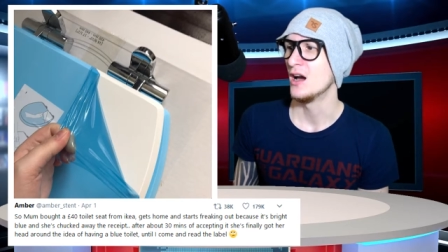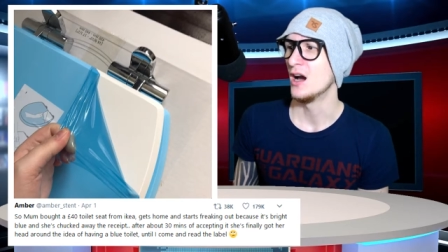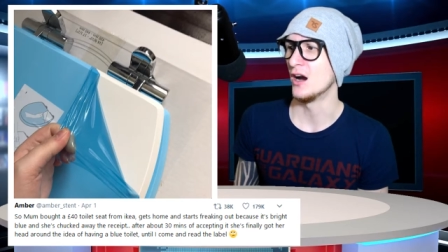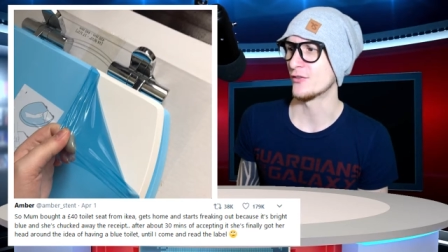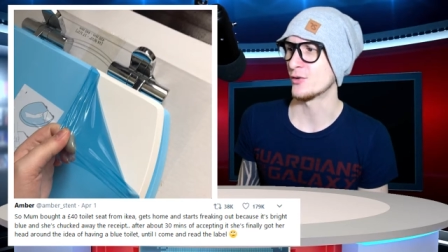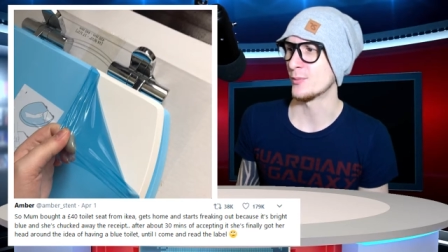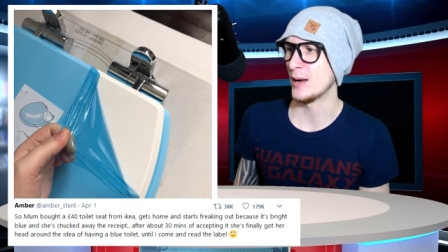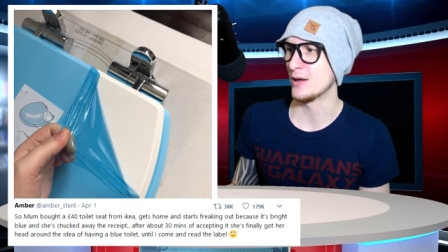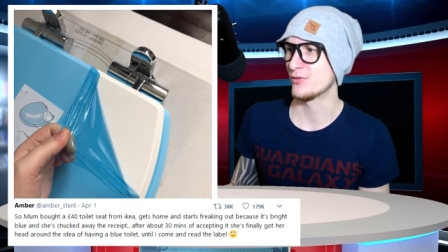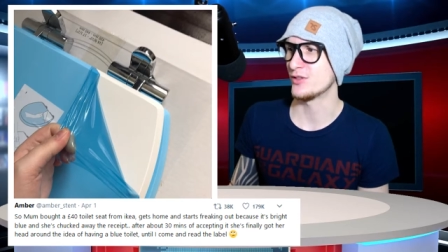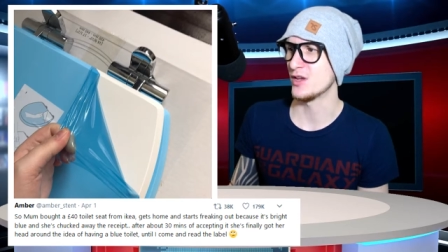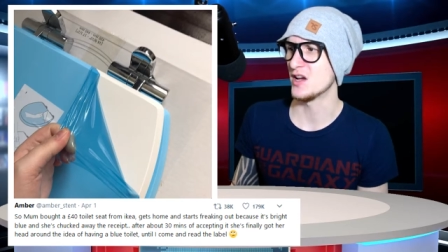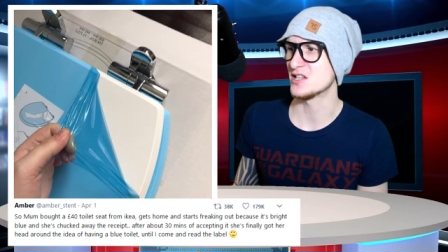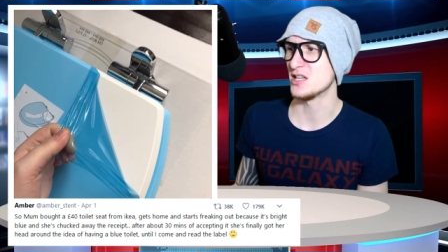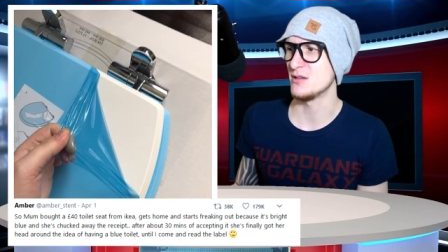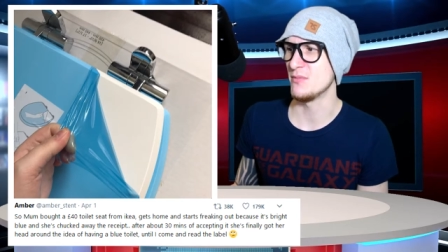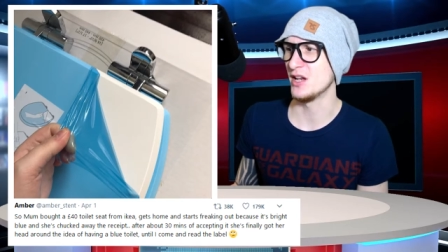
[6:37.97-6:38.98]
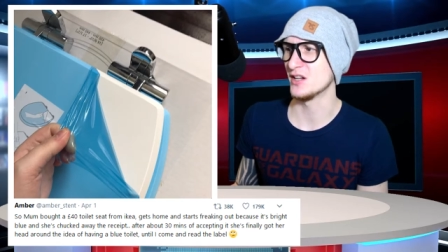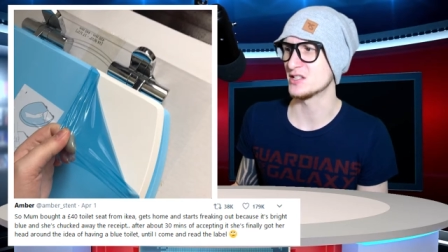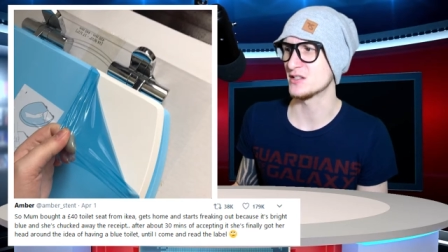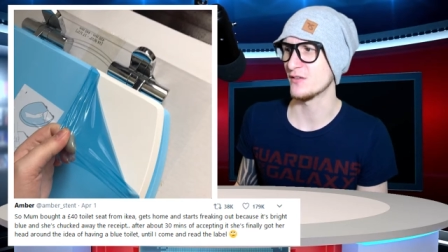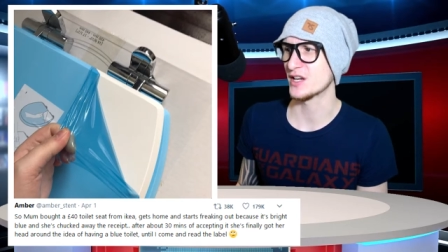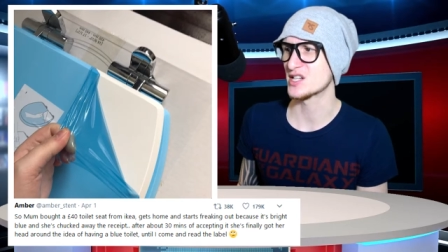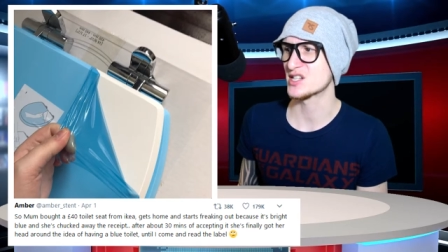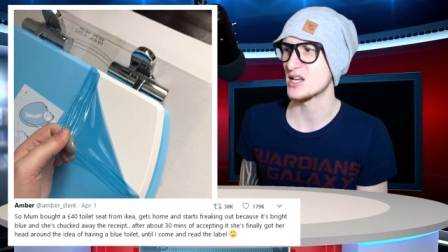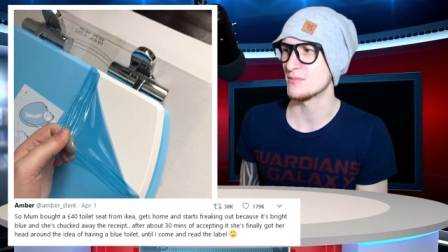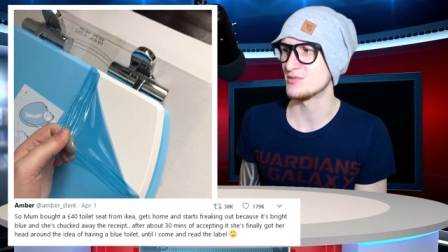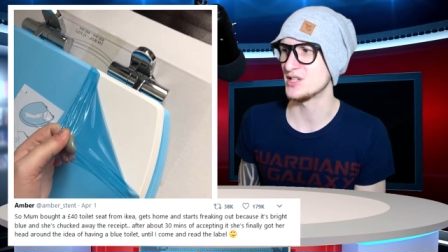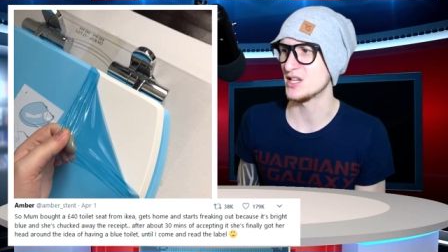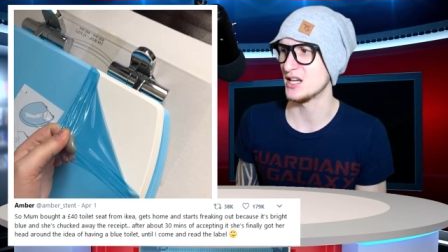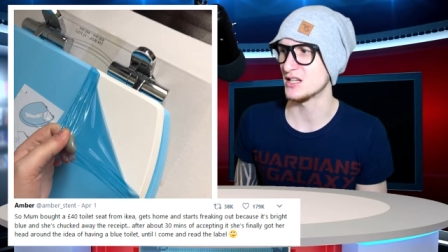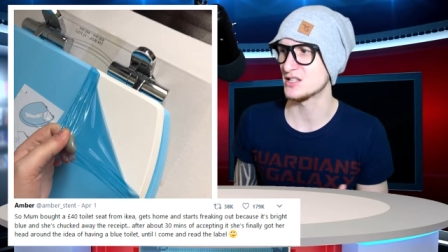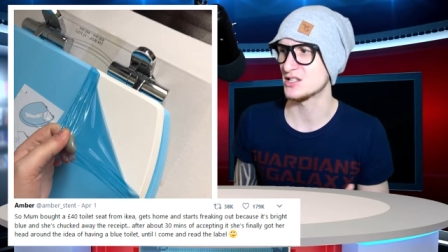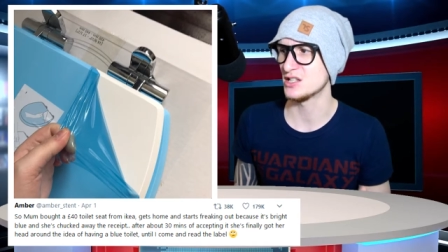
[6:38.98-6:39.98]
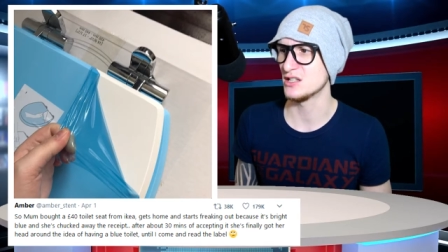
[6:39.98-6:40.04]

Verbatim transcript: After about 30 minutes of accepting it,